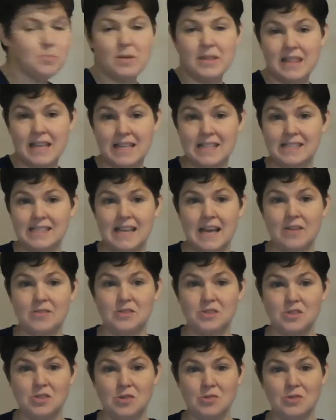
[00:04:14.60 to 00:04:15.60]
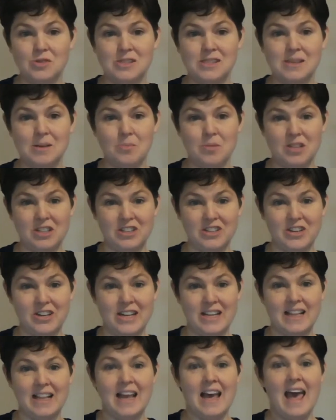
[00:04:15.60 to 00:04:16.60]
they sound so similar.
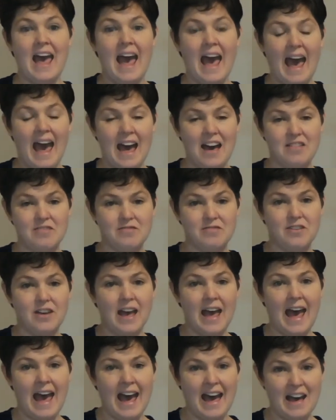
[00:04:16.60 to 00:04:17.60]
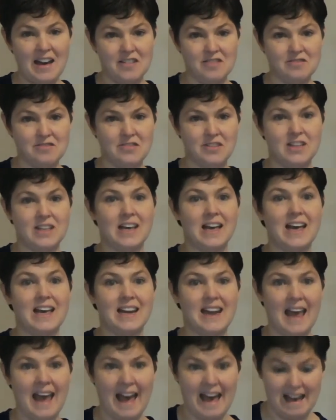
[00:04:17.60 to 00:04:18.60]
Half, have, and
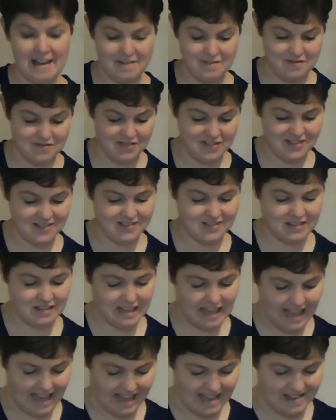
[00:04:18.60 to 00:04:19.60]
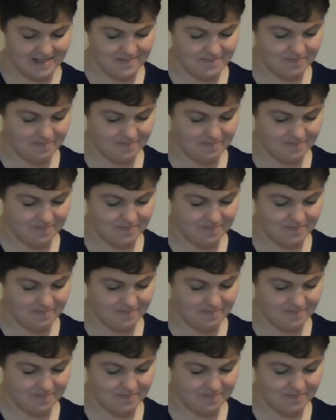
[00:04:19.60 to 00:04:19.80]
have. Okay.